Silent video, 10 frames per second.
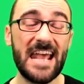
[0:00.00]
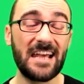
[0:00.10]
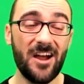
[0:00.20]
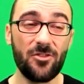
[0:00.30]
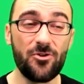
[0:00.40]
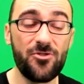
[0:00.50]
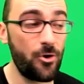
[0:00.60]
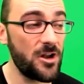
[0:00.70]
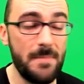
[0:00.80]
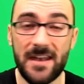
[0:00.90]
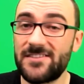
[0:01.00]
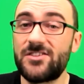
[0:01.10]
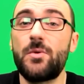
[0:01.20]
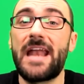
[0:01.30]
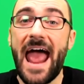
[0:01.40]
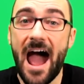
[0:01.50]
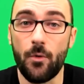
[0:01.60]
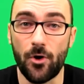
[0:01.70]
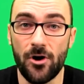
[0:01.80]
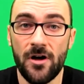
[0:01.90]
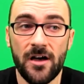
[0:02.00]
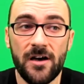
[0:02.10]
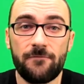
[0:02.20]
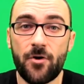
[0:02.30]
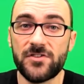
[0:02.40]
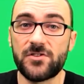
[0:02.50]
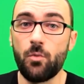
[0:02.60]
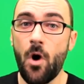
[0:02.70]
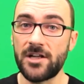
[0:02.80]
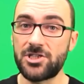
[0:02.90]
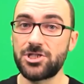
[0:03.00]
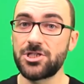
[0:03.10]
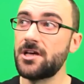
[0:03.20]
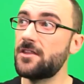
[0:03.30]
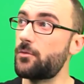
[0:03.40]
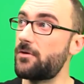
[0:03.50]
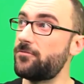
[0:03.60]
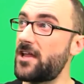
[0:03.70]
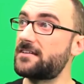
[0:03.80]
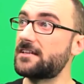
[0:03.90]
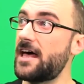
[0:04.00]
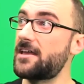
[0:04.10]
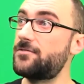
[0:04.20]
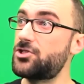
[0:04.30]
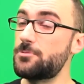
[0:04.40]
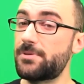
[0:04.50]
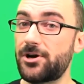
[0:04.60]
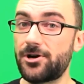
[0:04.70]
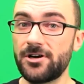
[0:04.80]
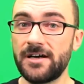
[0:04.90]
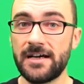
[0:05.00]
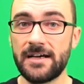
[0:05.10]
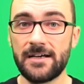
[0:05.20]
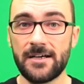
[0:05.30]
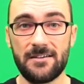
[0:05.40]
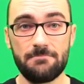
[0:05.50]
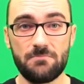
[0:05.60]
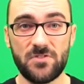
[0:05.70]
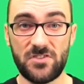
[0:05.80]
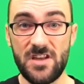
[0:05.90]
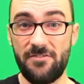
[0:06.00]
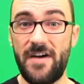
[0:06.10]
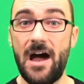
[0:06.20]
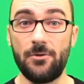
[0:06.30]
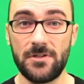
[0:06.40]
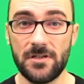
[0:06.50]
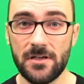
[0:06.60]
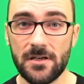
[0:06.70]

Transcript: take another 30 minutes to an hour for us to watch the reflected light of Jupiter snuff out.